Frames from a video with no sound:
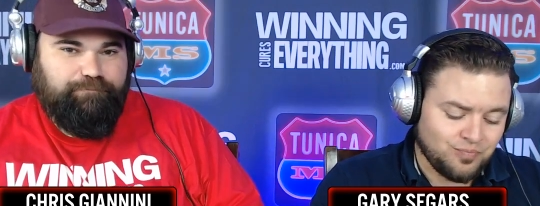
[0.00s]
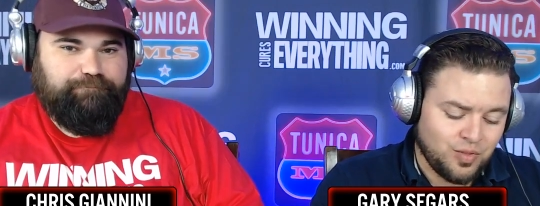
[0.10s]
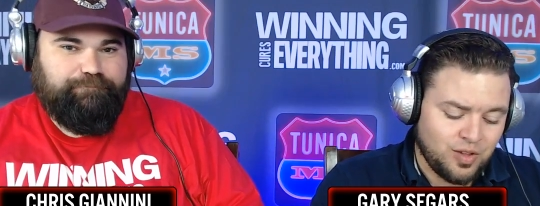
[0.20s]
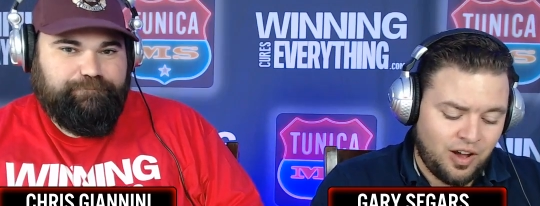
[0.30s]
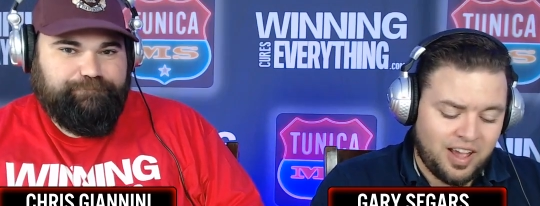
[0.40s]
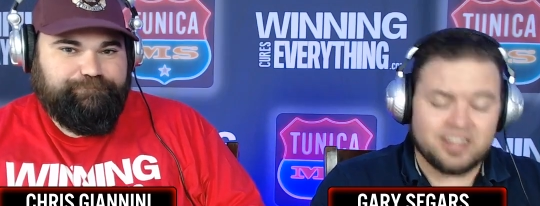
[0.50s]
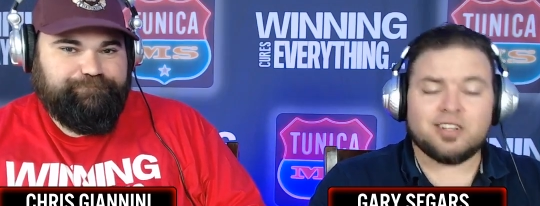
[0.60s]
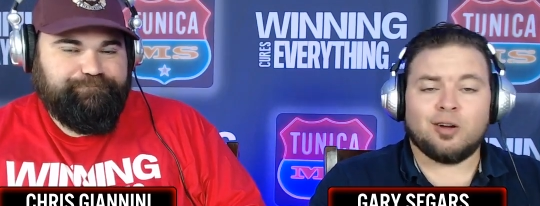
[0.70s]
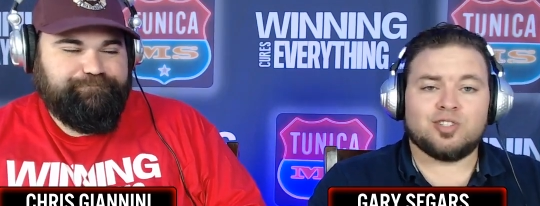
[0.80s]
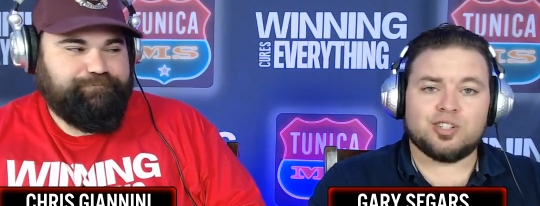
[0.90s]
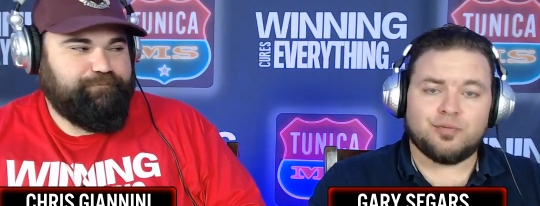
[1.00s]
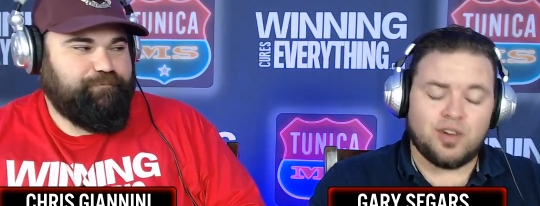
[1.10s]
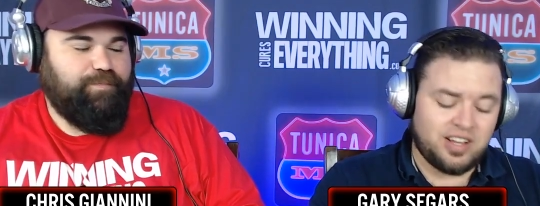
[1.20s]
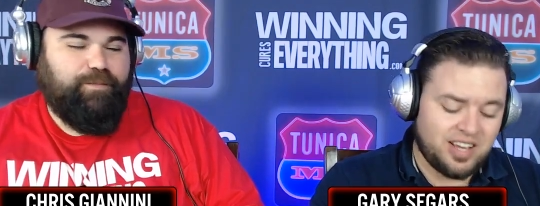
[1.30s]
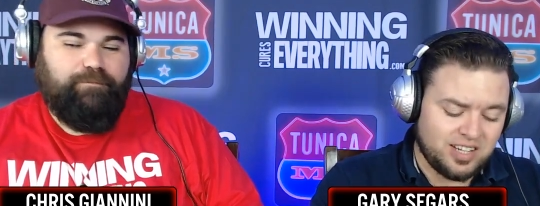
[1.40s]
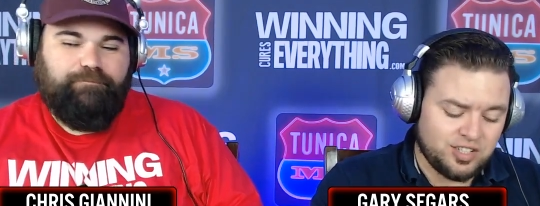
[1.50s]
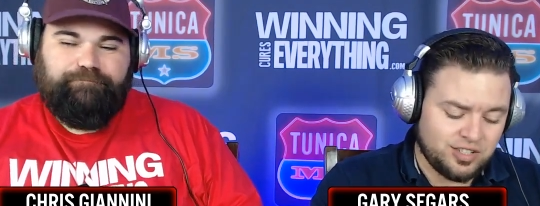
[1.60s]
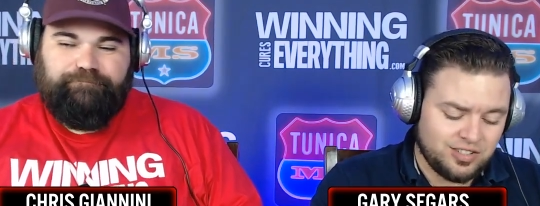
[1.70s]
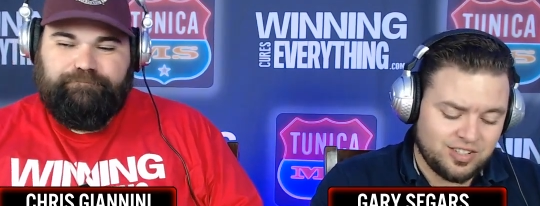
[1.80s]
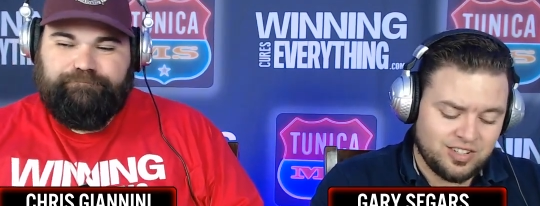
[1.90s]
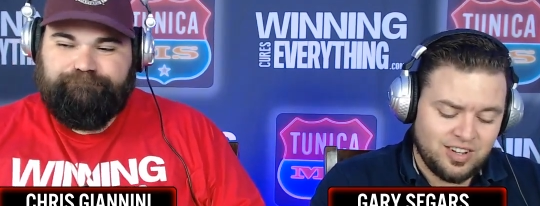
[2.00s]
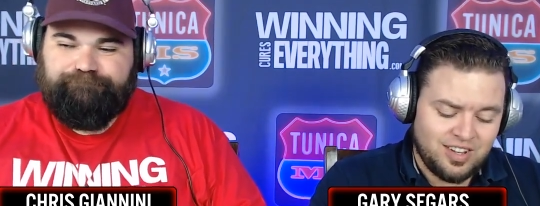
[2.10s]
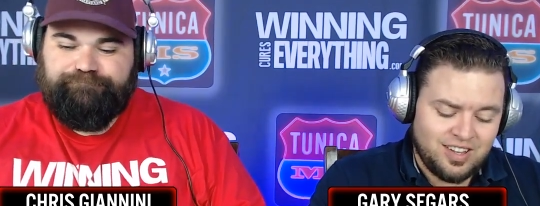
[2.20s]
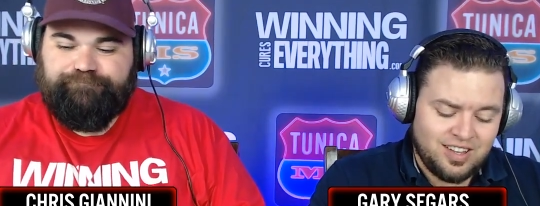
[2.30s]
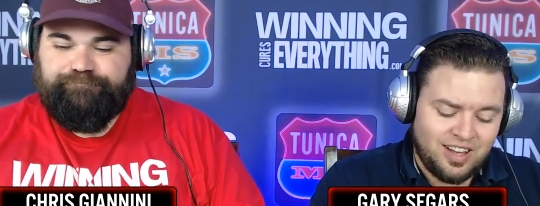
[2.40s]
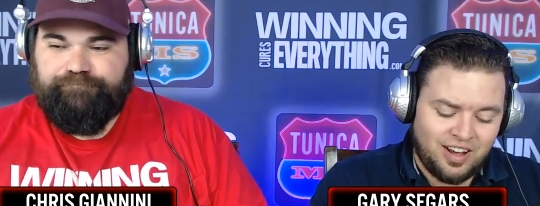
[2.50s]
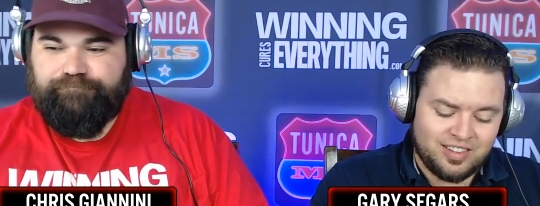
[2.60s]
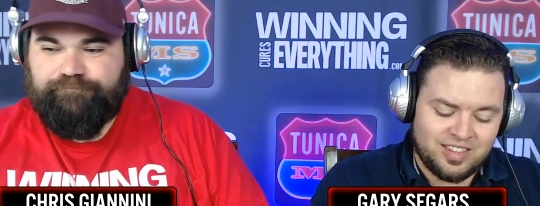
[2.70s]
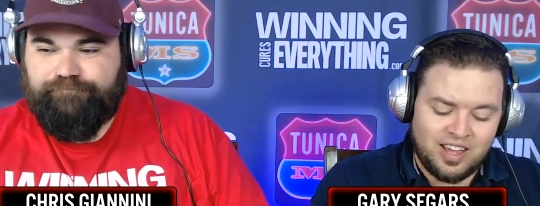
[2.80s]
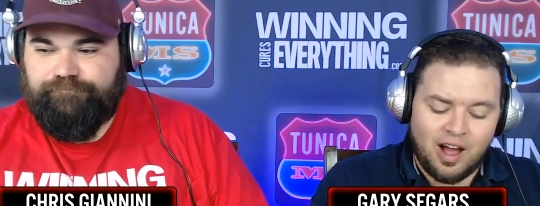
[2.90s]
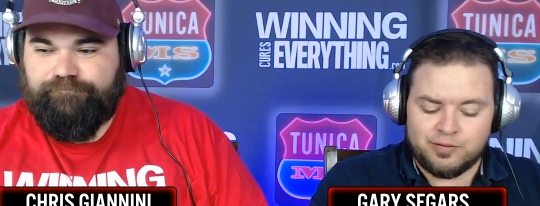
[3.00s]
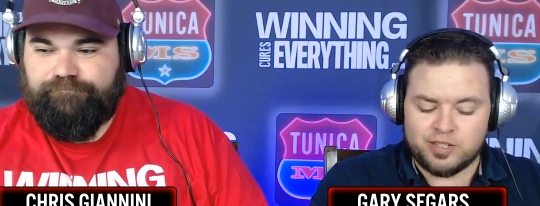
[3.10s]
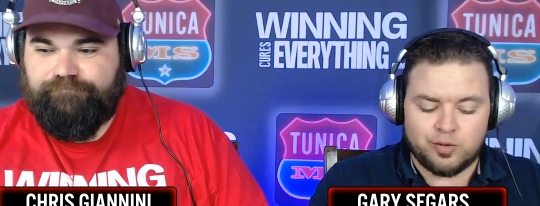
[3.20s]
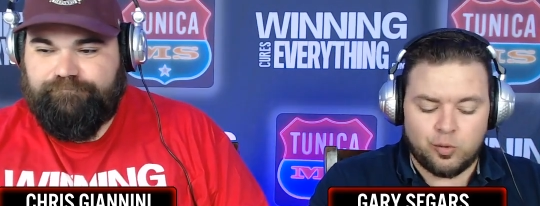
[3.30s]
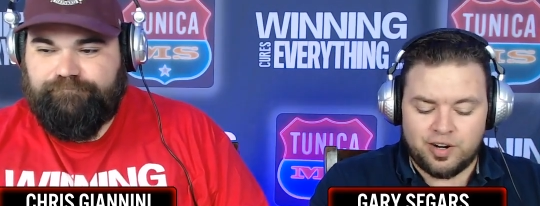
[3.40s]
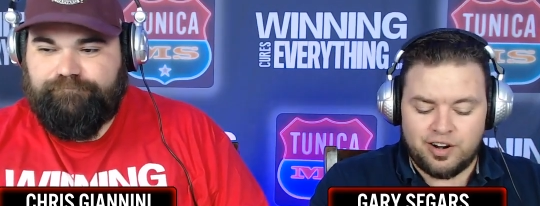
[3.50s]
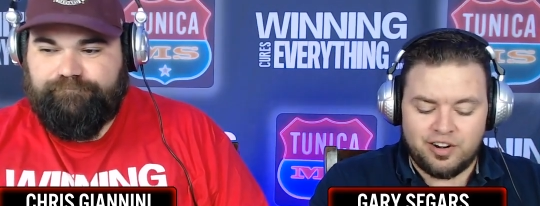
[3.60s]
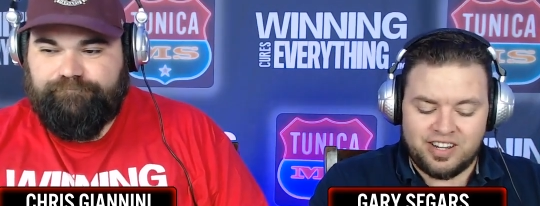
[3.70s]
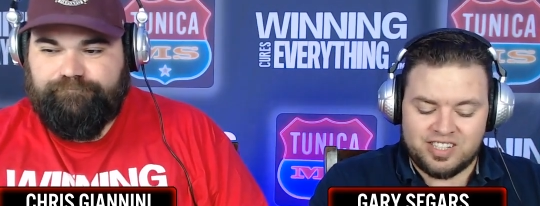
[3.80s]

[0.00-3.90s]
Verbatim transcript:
Speaker 1: Head coach is Freddie Kitchens. The offensive coordinator is